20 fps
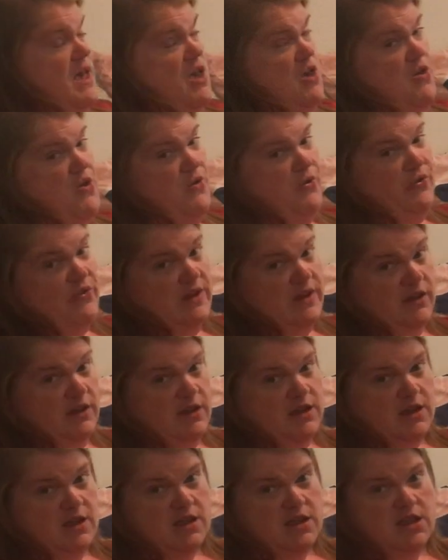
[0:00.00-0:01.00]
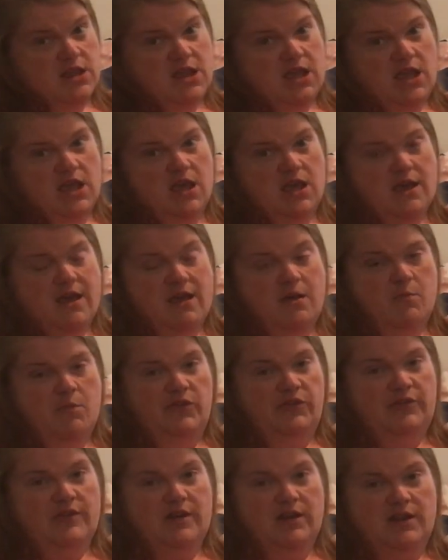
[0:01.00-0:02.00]
using the
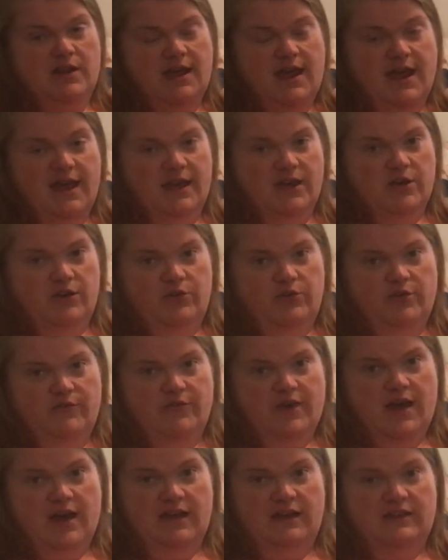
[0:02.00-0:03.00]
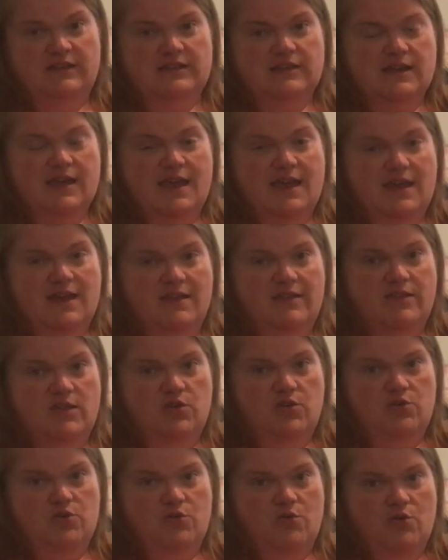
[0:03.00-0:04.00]
Amazon Echo device and
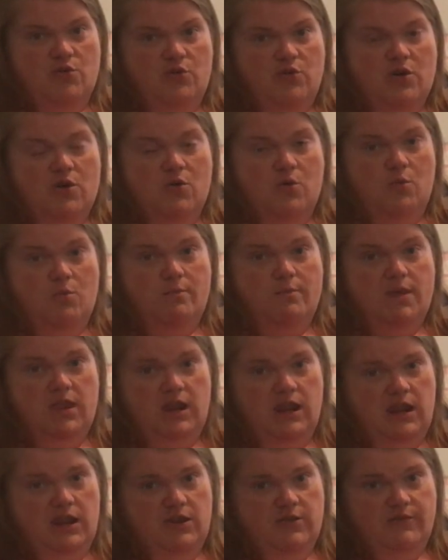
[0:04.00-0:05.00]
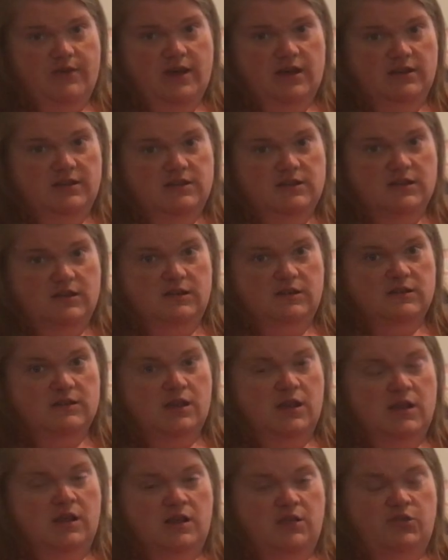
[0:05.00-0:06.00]
the Google Home Mini devices.
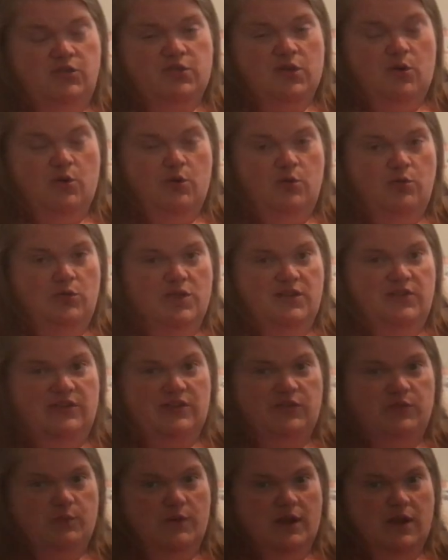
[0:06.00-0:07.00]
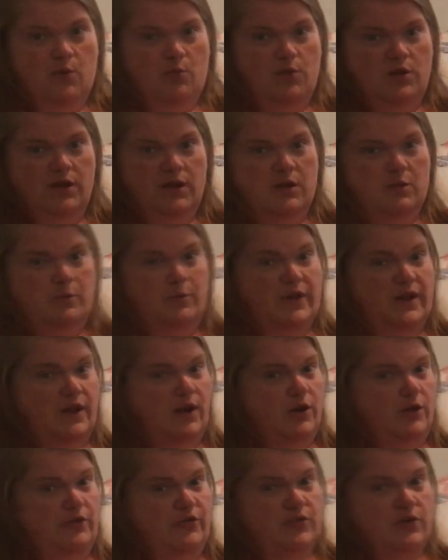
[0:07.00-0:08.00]
So this is what I want to compare.
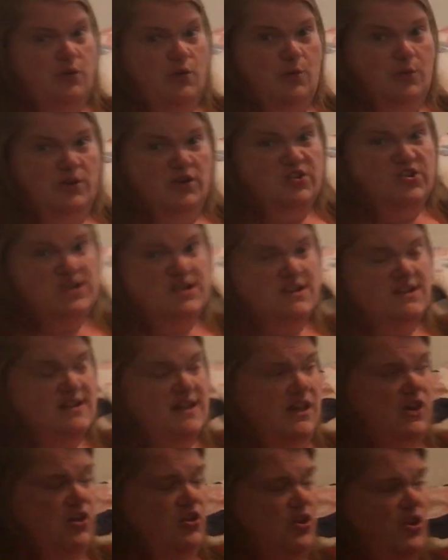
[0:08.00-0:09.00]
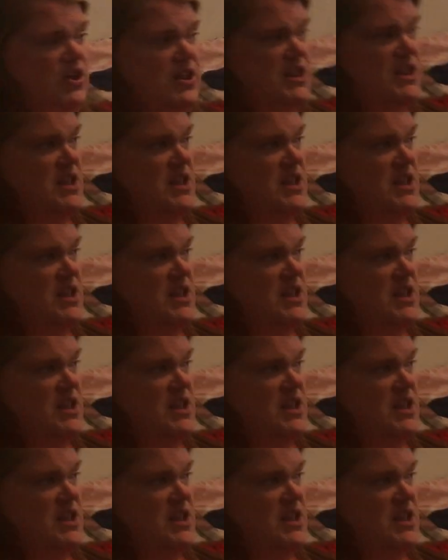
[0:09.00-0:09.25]
So I want you to take a look